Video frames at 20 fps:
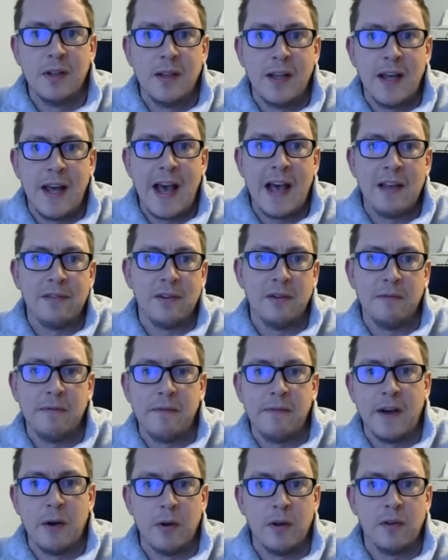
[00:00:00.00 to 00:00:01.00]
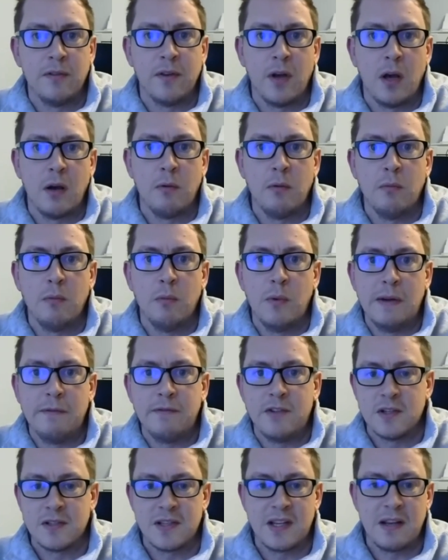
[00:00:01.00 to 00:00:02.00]
It hasn't felt as though we've
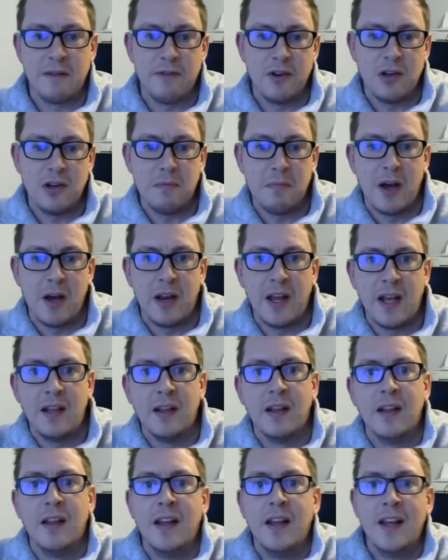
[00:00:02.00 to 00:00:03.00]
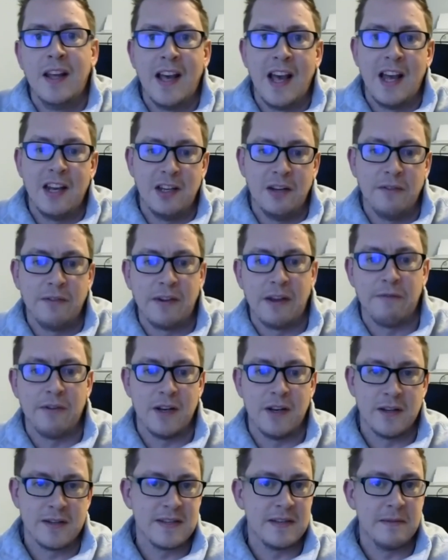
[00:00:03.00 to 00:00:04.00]
just given you money and you've given
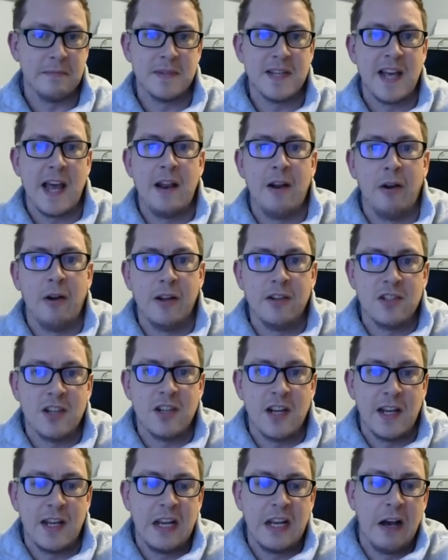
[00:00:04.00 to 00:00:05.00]
us some technology.